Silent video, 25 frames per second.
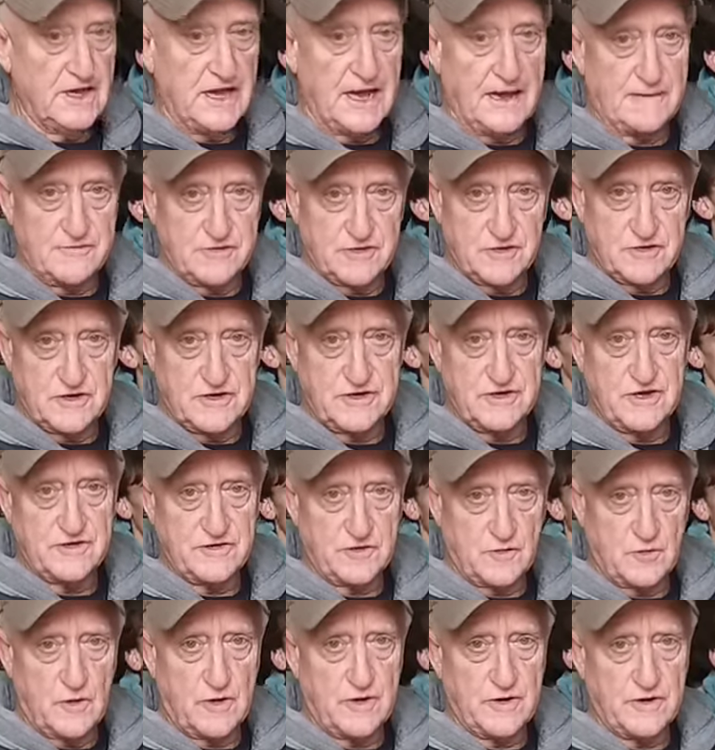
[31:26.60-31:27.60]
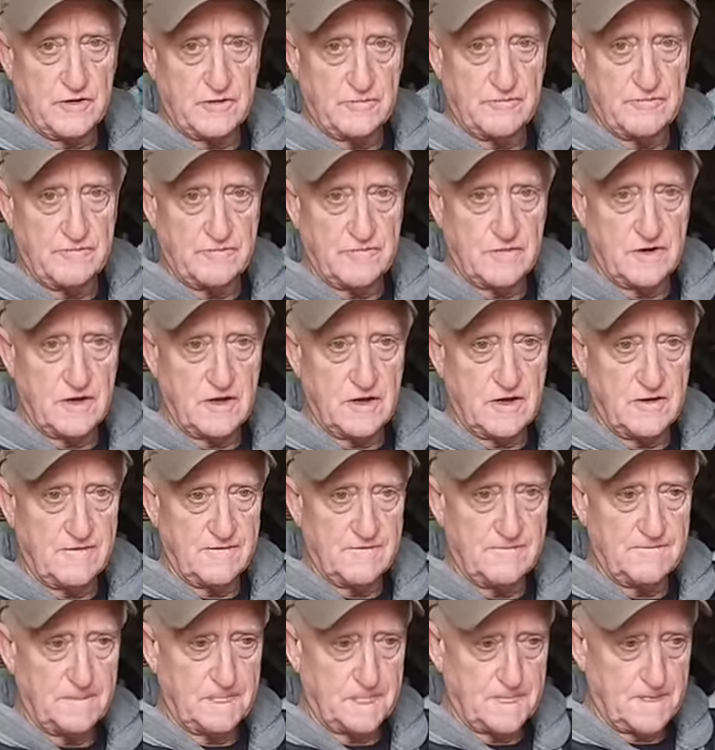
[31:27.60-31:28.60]
I'm doing an underwater
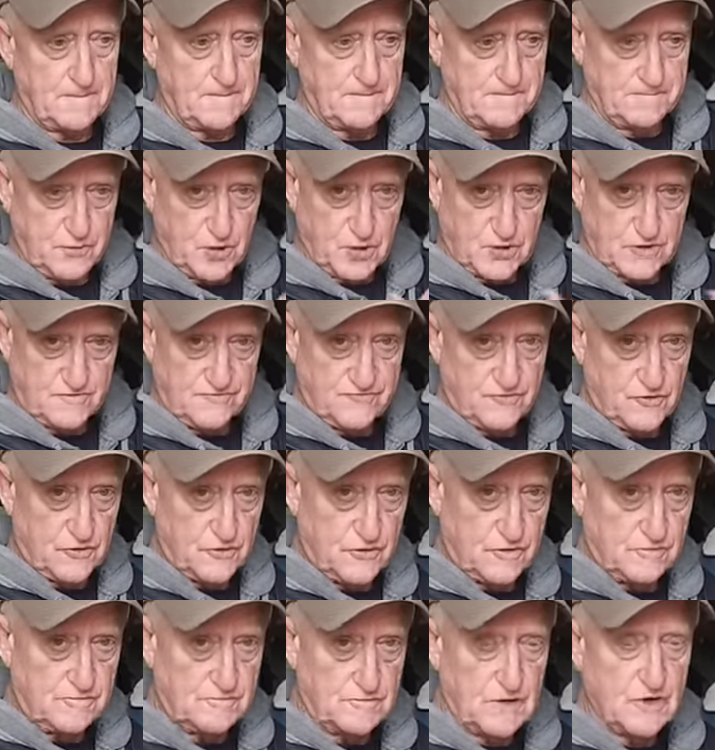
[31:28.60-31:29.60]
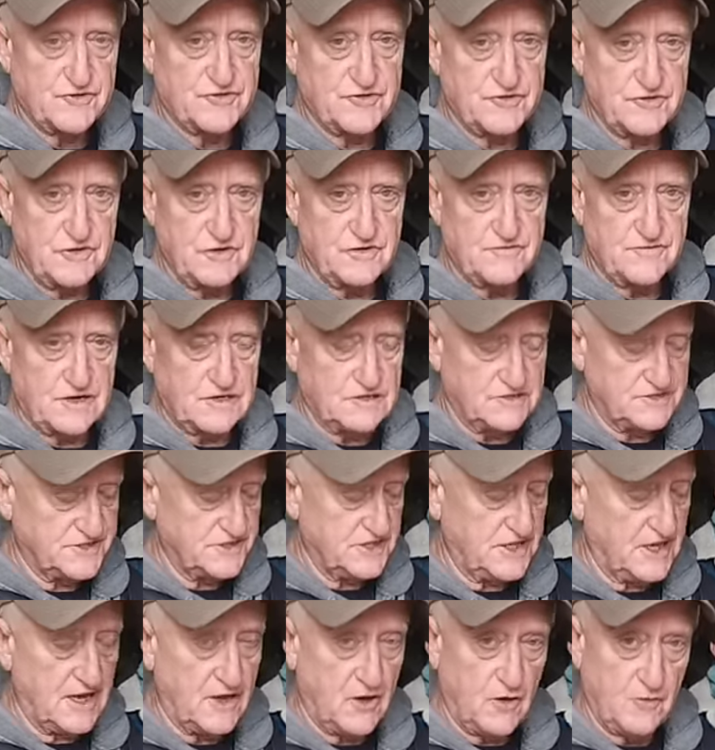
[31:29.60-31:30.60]
book for Mercer
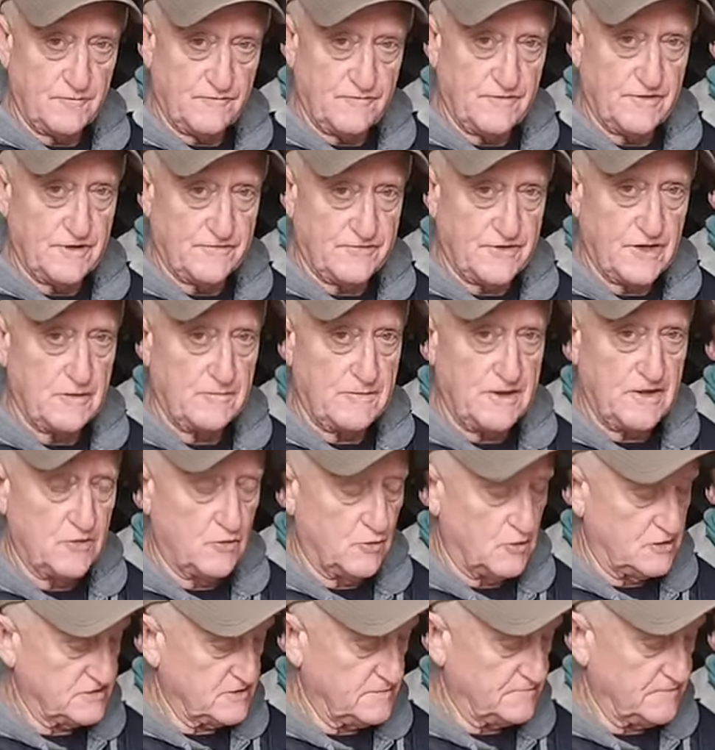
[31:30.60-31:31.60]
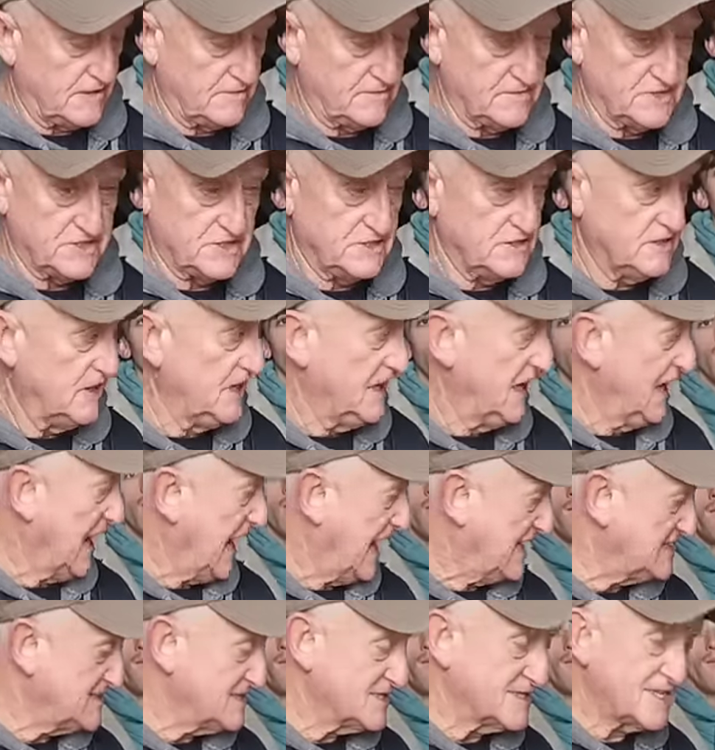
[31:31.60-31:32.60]
University. I hope that they'll be the ones that publish it.
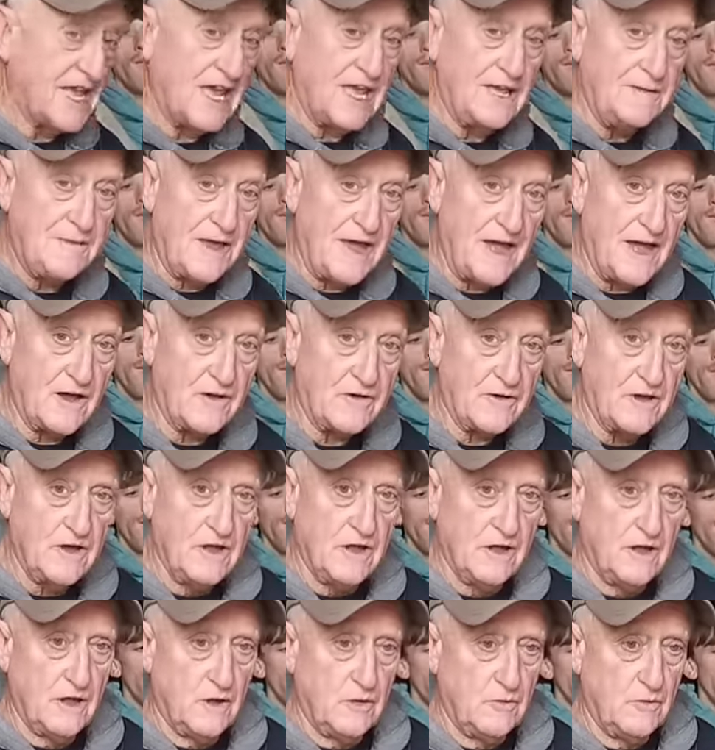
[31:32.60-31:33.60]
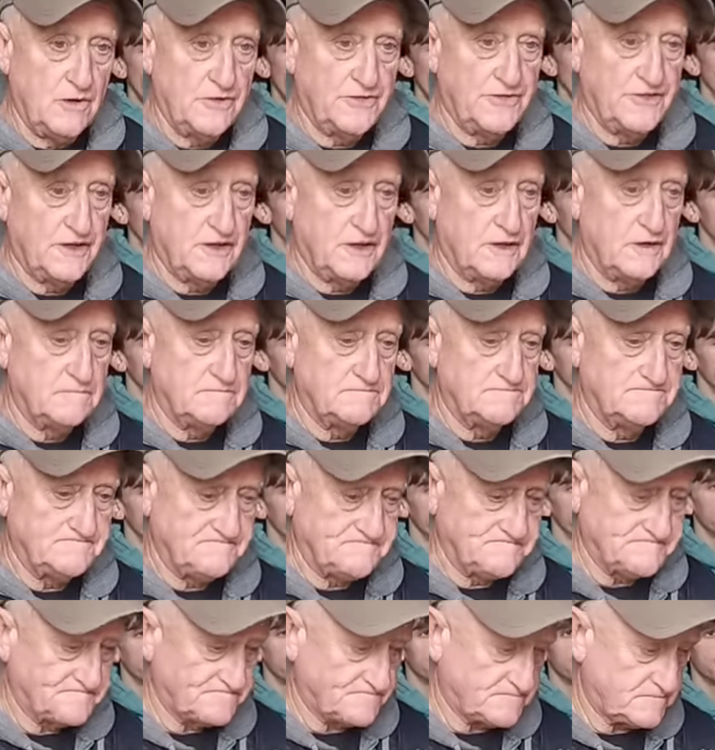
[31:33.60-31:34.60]
I just came out with,
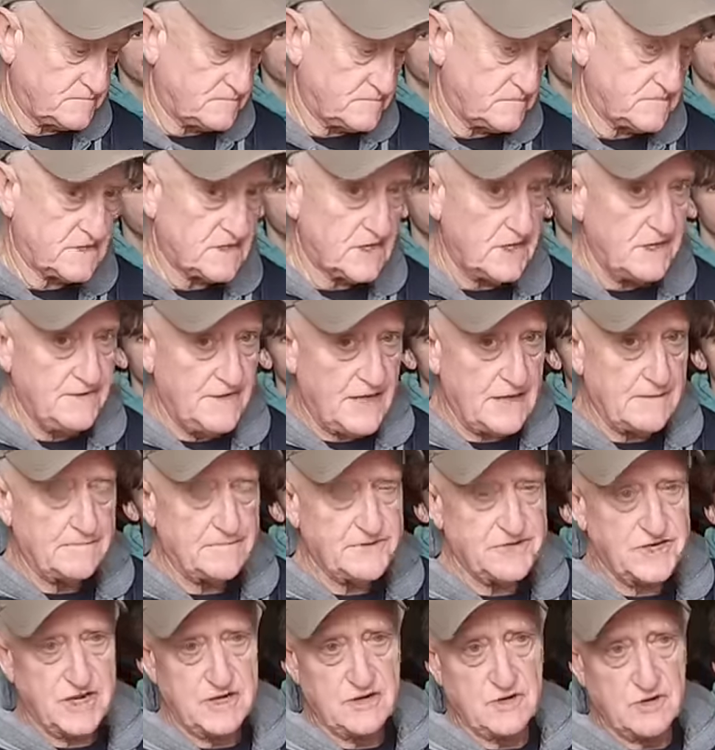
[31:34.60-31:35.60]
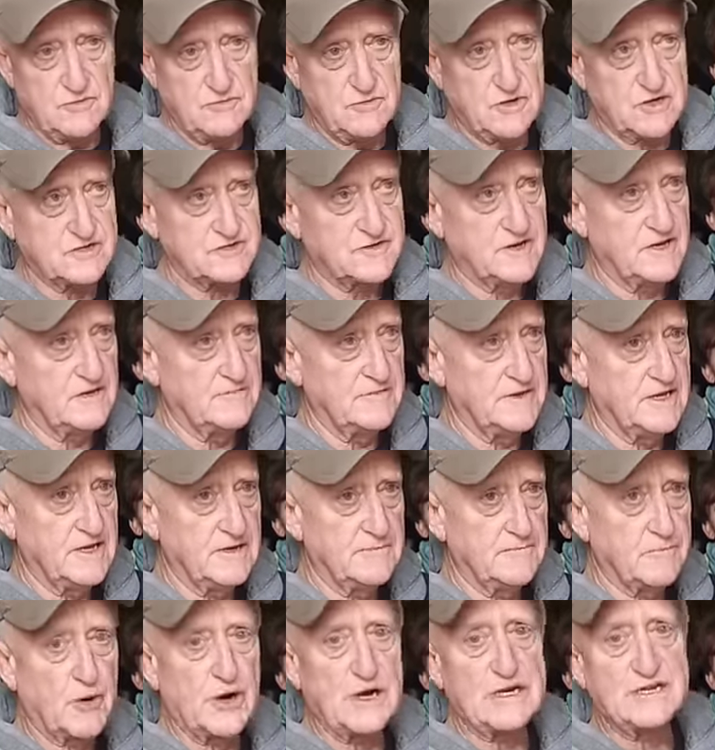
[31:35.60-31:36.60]
and that particular book's going to be
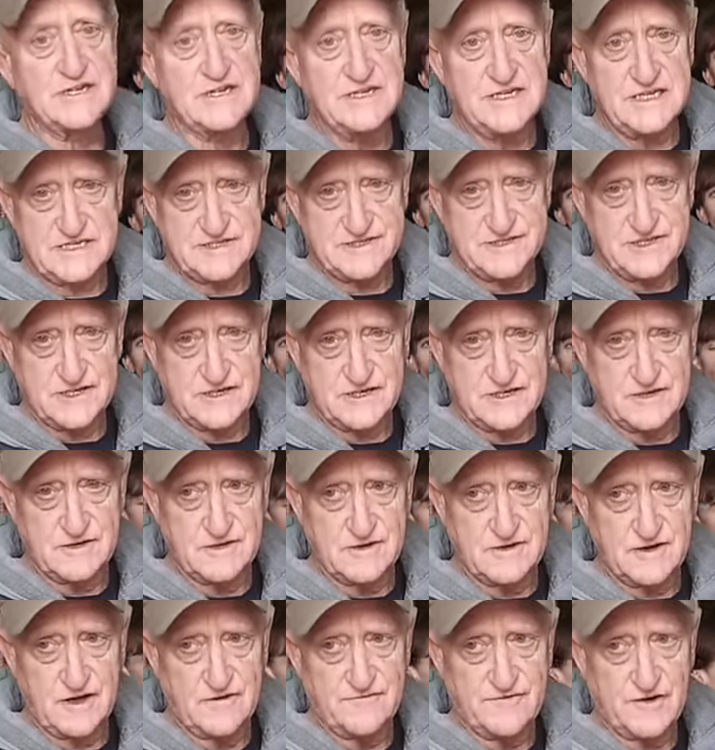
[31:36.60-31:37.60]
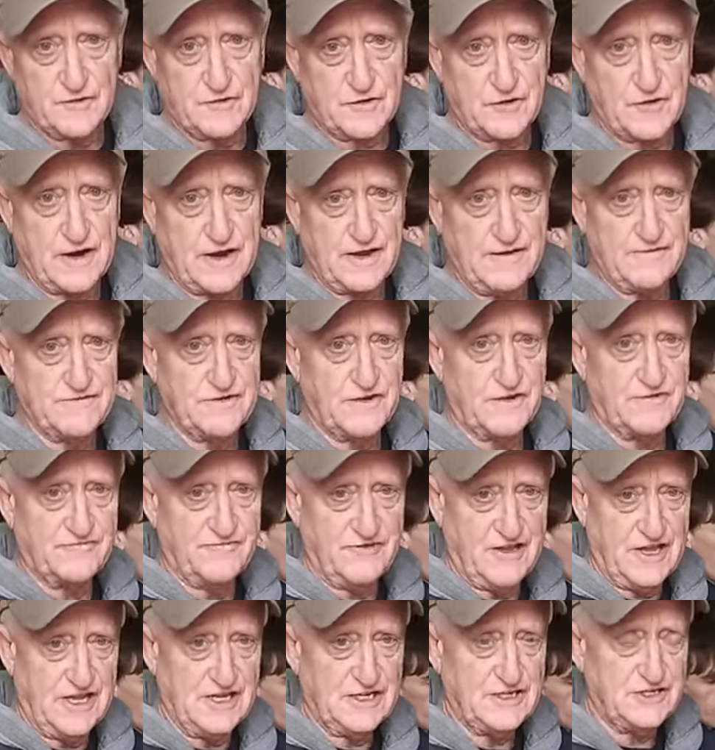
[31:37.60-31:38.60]
impressionistic photographs of
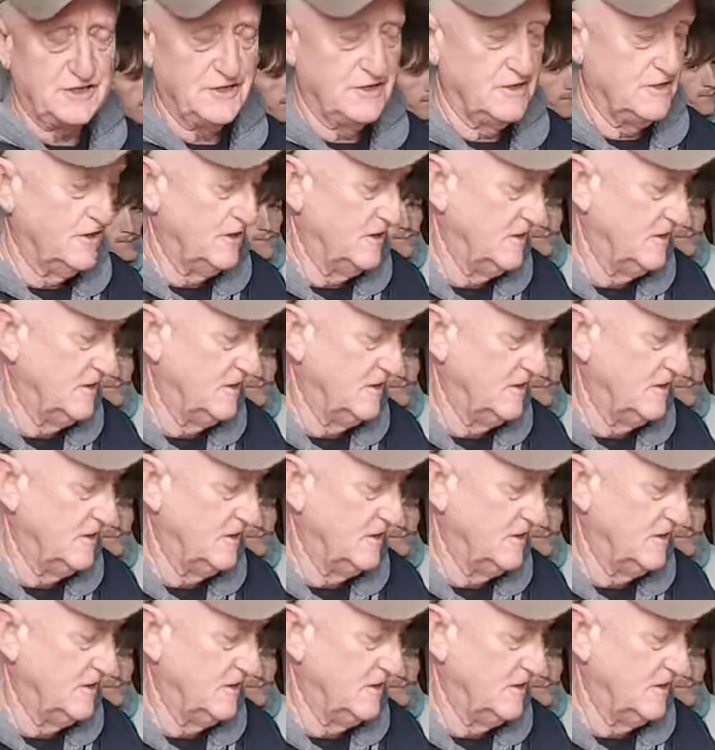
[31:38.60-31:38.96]
fish.